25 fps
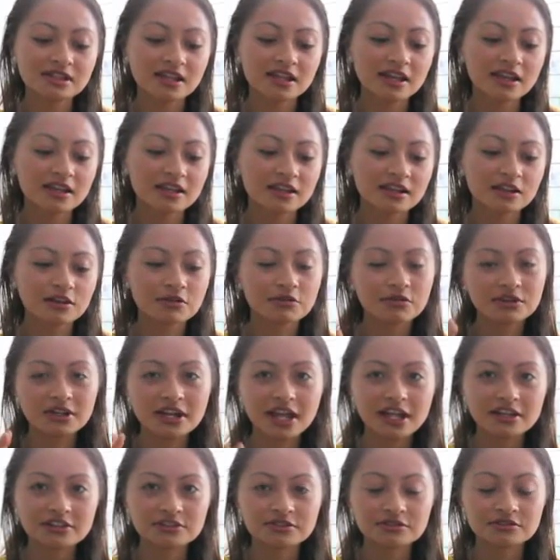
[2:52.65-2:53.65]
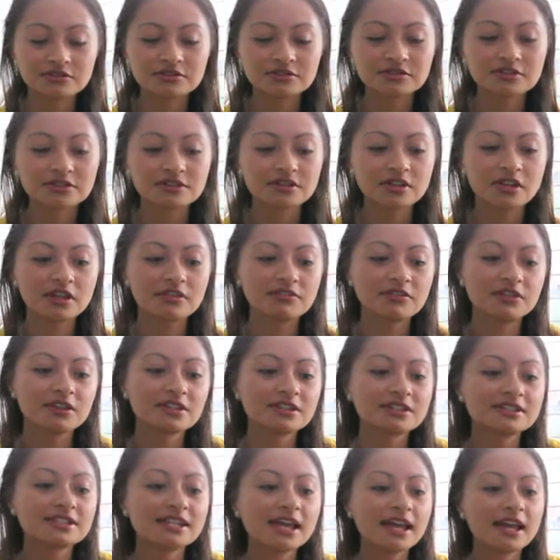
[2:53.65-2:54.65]
like credentials, if you
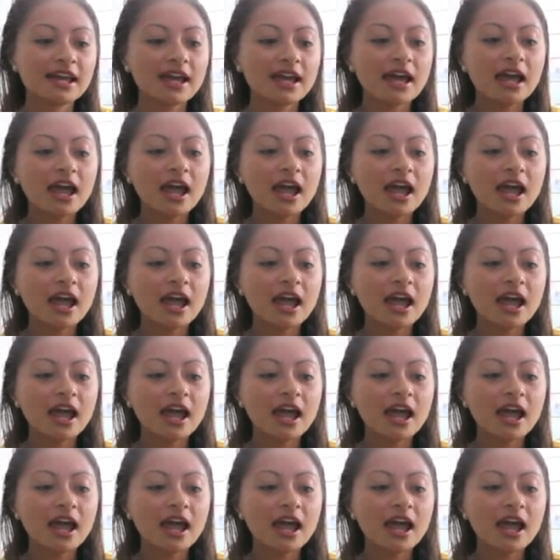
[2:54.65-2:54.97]
can say.